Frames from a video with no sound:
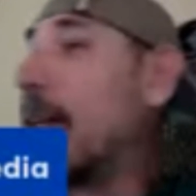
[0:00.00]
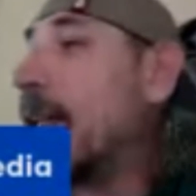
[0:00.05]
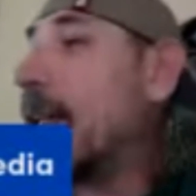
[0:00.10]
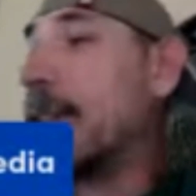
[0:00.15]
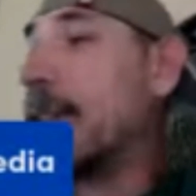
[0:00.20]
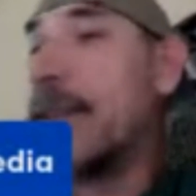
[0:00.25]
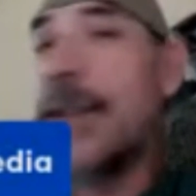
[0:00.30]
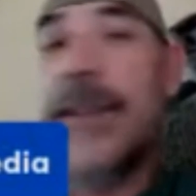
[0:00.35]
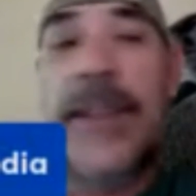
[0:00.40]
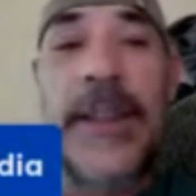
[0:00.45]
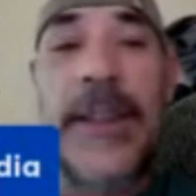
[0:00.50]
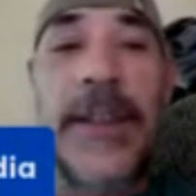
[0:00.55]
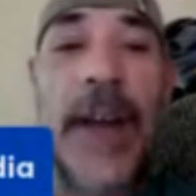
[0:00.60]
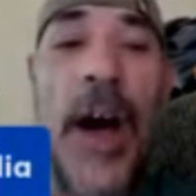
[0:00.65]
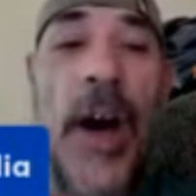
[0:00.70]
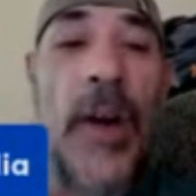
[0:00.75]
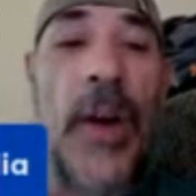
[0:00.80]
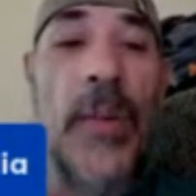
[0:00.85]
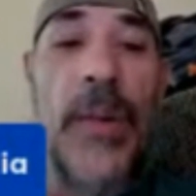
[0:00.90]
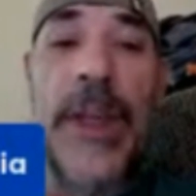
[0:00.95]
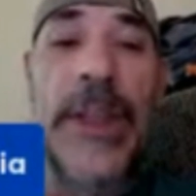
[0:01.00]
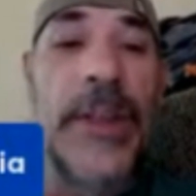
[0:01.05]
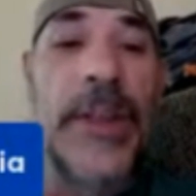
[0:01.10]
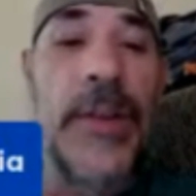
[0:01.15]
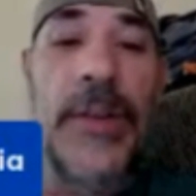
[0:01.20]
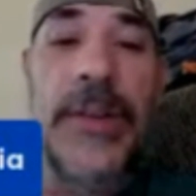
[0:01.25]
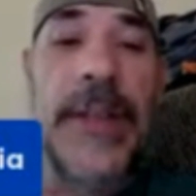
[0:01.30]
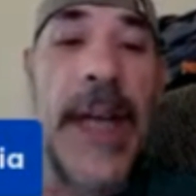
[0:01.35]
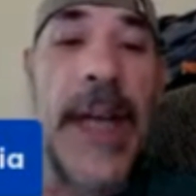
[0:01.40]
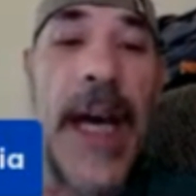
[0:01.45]
and it's just all
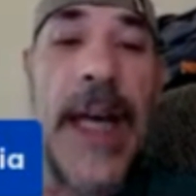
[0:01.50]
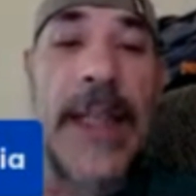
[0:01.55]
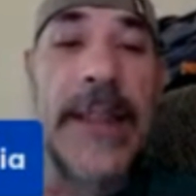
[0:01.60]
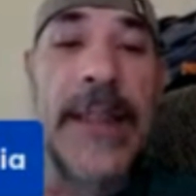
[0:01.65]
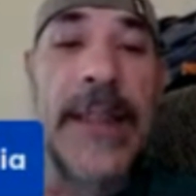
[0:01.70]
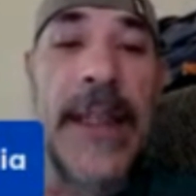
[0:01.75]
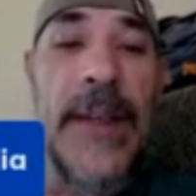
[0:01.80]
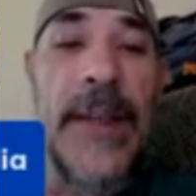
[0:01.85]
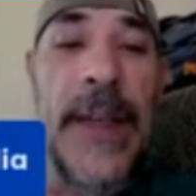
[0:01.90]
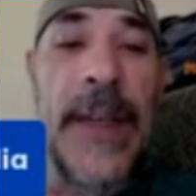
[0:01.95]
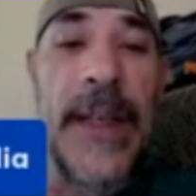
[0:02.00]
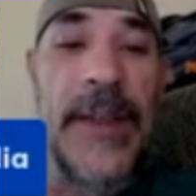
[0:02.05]
reused content,